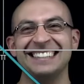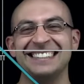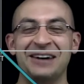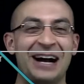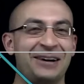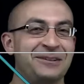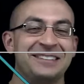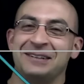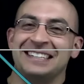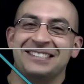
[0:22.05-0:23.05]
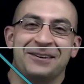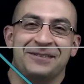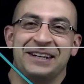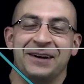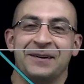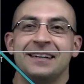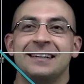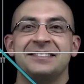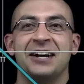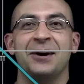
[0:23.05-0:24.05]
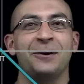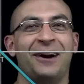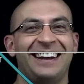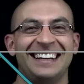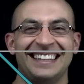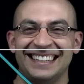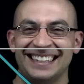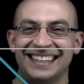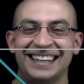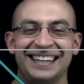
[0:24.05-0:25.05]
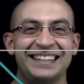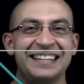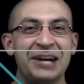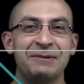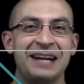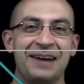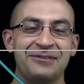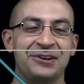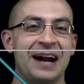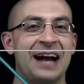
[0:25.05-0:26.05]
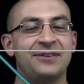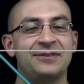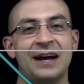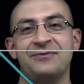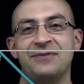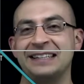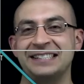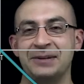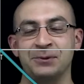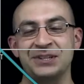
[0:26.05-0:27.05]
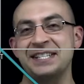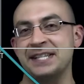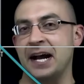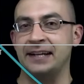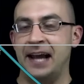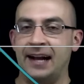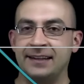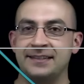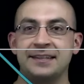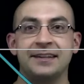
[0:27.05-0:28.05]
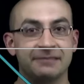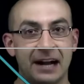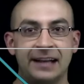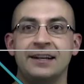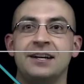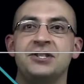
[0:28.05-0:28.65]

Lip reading: wow, what a way to start a video. So here we have the graph of f of x equals sine x, right?